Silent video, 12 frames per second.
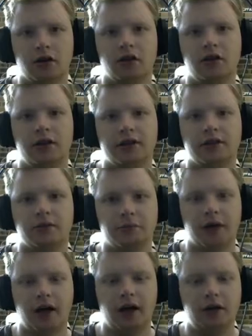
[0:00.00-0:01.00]
There's a
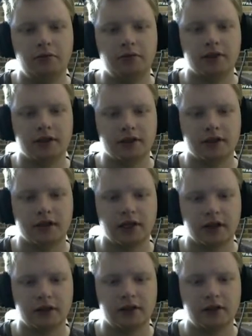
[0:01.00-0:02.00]
power brick
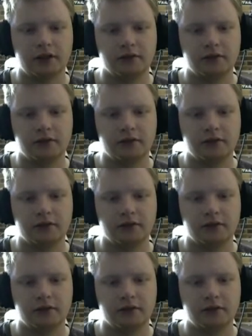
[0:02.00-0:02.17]
detector.